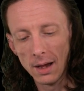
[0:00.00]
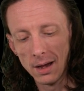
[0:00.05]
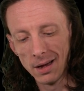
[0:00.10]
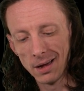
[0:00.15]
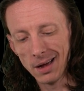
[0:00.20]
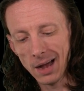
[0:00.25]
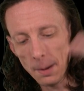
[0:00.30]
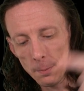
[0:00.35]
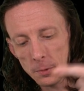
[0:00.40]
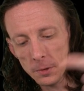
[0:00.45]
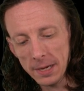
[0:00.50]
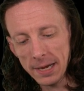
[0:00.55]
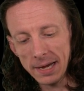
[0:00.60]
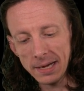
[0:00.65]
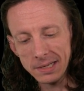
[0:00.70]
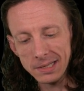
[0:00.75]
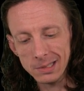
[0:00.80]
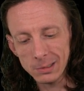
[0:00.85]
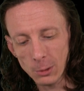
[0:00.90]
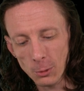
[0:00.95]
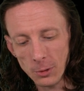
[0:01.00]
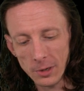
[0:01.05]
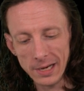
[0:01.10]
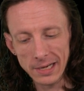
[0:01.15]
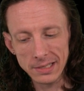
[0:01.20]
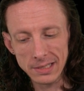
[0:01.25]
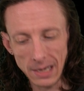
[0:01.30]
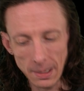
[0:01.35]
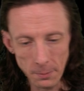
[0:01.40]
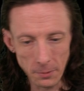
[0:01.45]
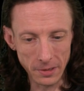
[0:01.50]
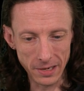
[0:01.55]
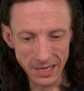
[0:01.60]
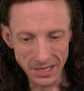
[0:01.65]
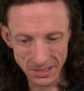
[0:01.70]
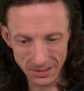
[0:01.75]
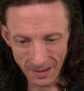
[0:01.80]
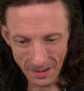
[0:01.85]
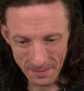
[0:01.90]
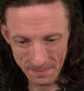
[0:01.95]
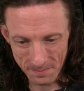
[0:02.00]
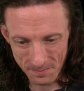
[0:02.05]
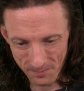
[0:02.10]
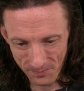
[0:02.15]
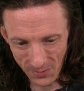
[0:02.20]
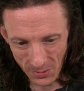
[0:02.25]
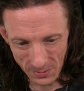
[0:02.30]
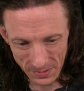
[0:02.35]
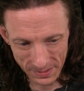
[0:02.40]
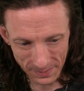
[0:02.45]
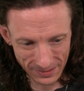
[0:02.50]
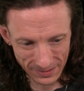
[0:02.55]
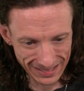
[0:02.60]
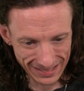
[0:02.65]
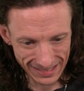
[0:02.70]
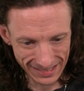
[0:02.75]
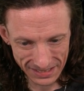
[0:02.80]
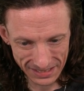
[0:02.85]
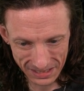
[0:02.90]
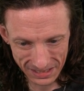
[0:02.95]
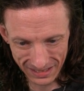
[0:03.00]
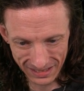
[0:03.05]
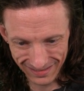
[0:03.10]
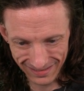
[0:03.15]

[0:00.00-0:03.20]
uppercase, lowercase, uppercase, right? So it's something like this.